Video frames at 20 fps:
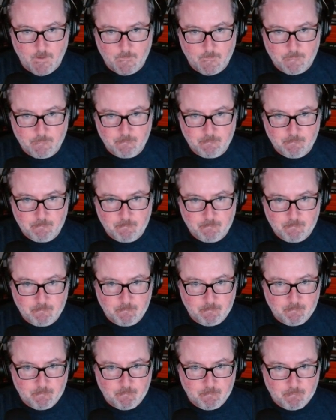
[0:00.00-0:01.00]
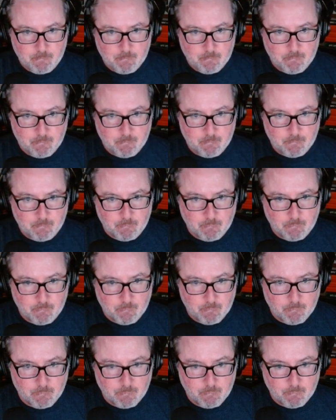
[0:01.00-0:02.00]

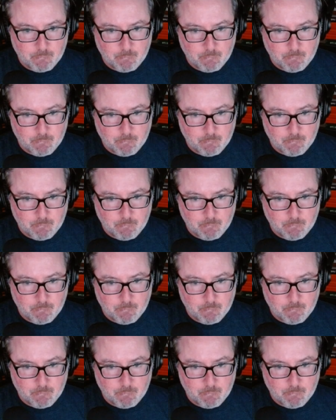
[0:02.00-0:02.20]
(no one is talking)